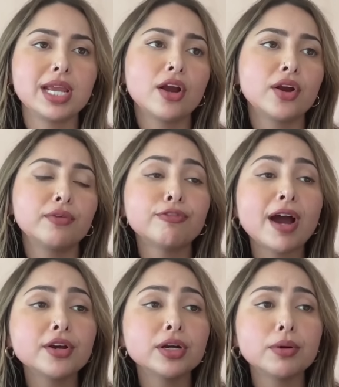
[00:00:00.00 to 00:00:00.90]
air and
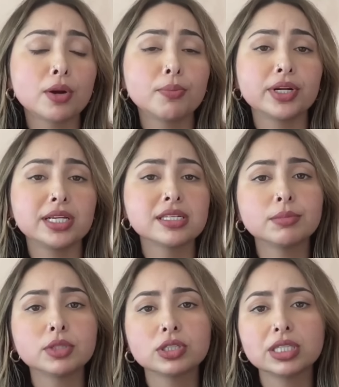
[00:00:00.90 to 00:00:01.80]
fire are pretty
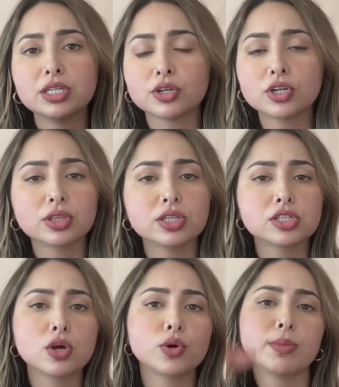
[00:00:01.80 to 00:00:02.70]
similarly your earth is
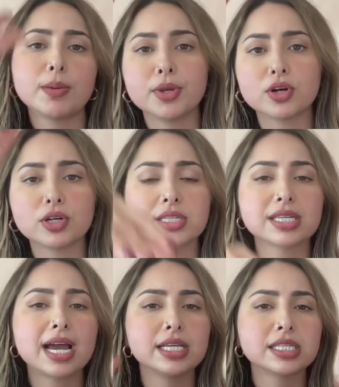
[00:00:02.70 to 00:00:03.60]
lower maybe your earth is
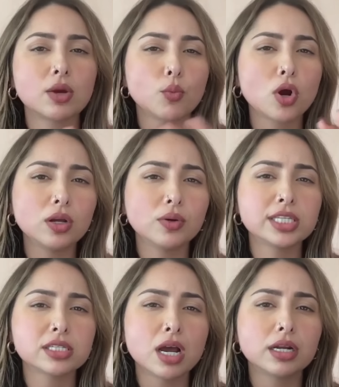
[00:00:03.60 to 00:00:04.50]
high it's like we're all
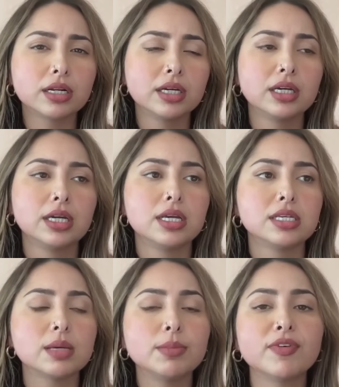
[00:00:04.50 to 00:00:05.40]
it's not
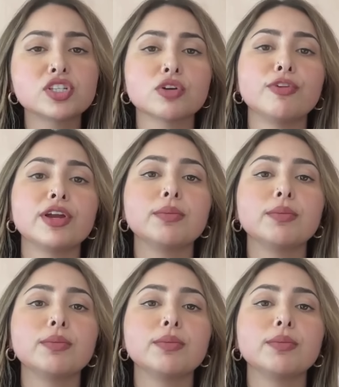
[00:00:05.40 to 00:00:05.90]
some of us are very mm-hmm.